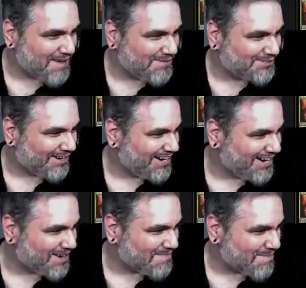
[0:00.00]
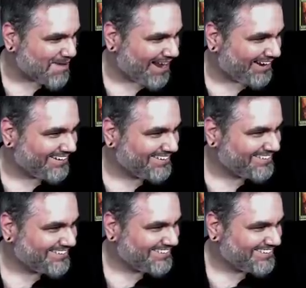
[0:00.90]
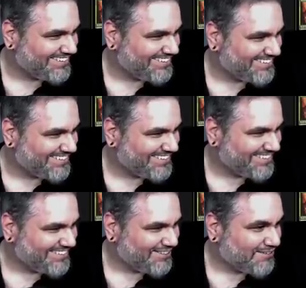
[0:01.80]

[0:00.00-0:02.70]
damage right here, my man. Oh my god.